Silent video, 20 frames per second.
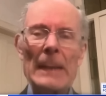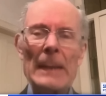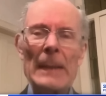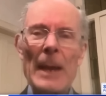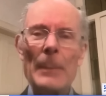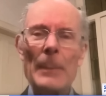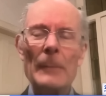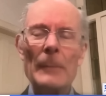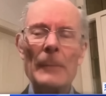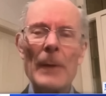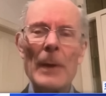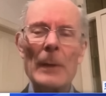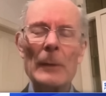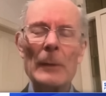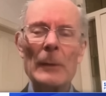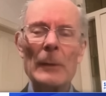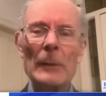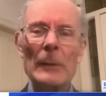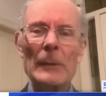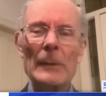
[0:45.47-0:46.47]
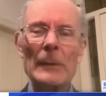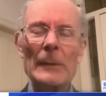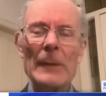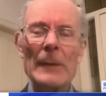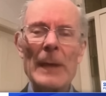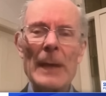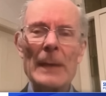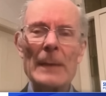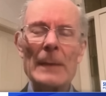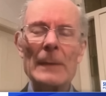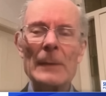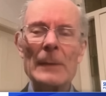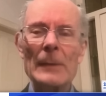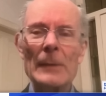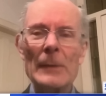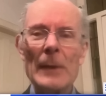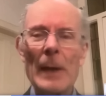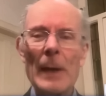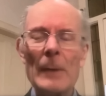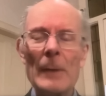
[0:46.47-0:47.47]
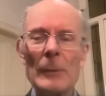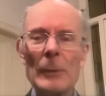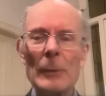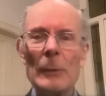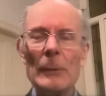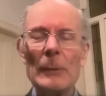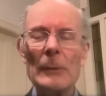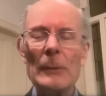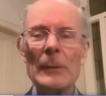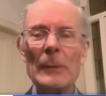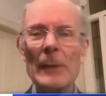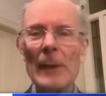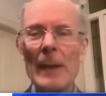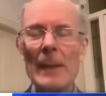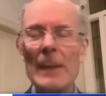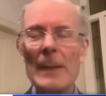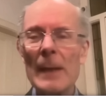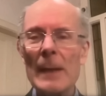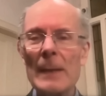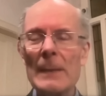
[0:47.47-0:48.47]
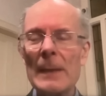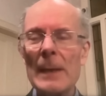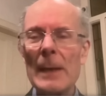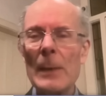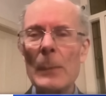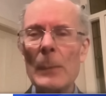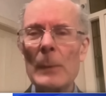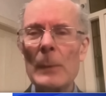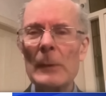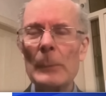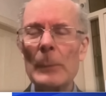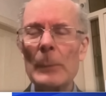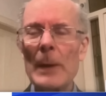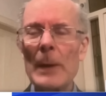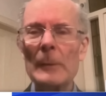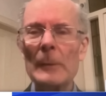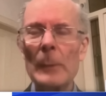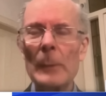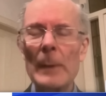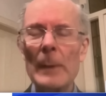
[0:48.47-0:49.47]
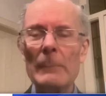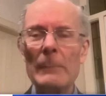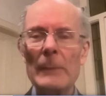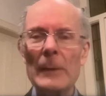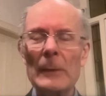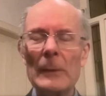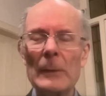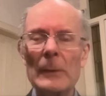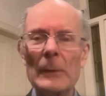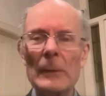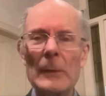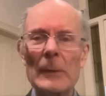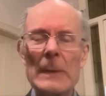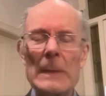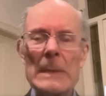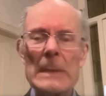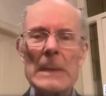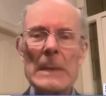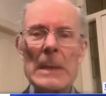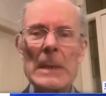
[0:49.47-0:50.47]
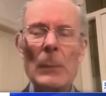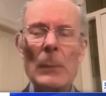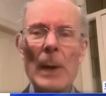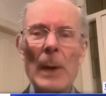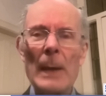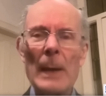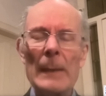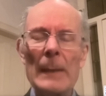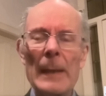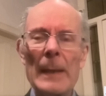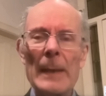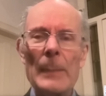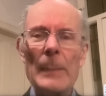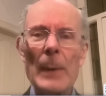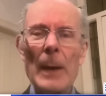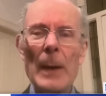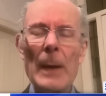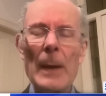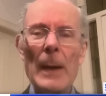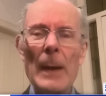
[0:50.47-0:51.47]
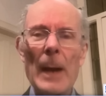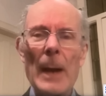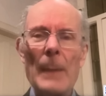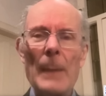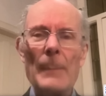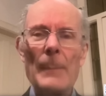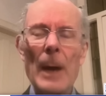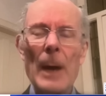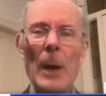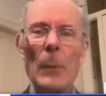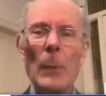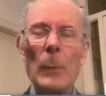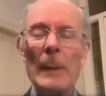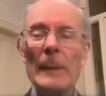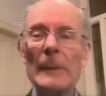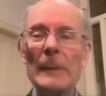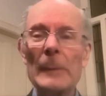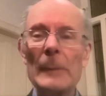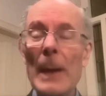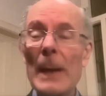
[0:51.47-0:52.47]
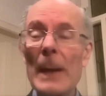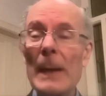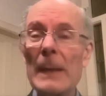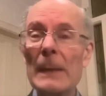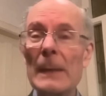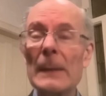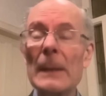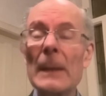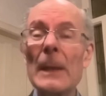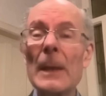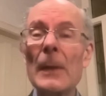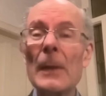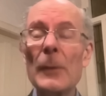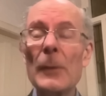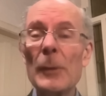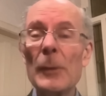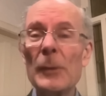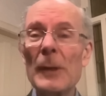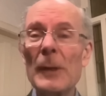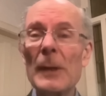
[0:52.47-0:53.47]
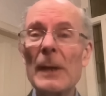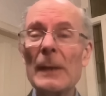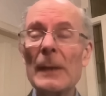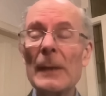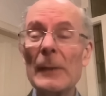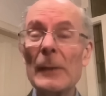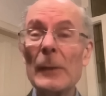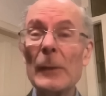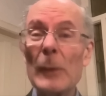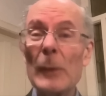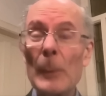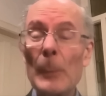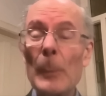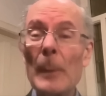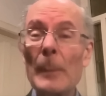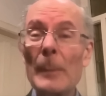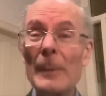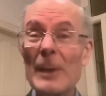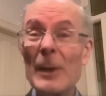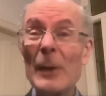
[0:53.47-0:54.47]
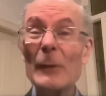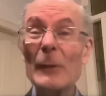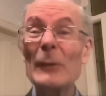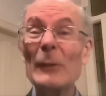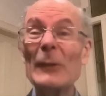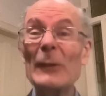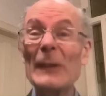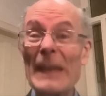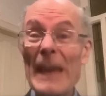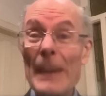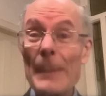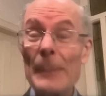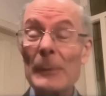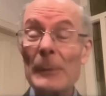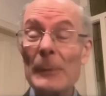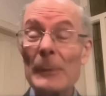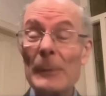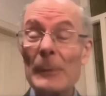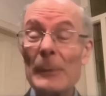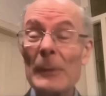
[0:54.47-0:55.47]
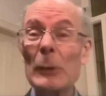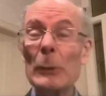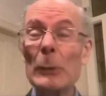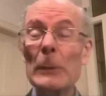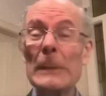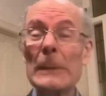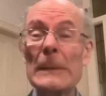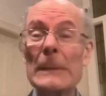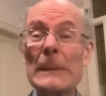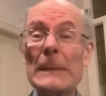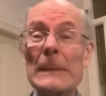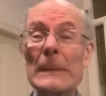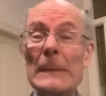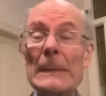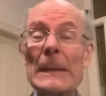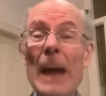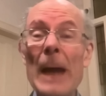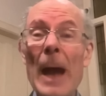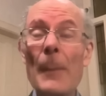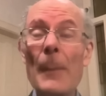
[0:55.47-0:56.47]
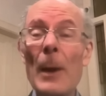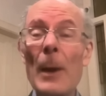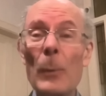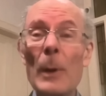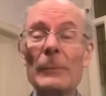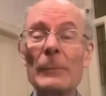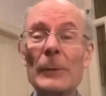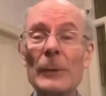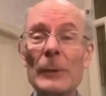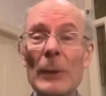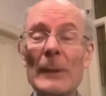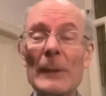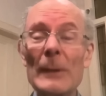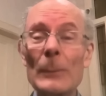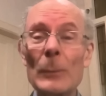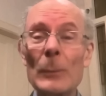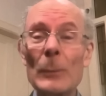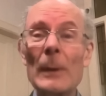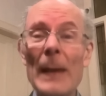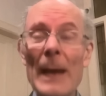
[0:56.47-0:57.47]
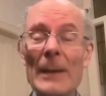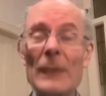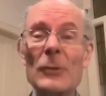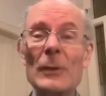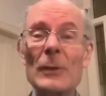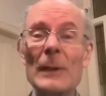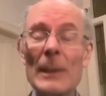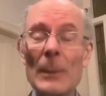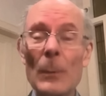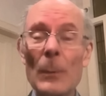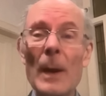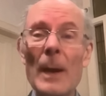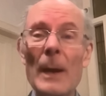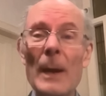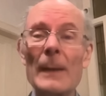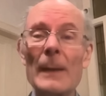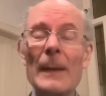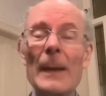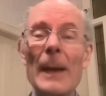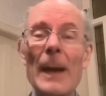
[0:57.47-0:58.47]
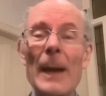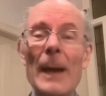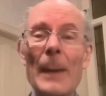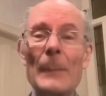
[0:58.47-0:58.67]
Labour voters tend not to like the idea, which is perhaps one of the reasons why Labour are willing to back it. The third is that the public are sceptical about whether or not it will actually work.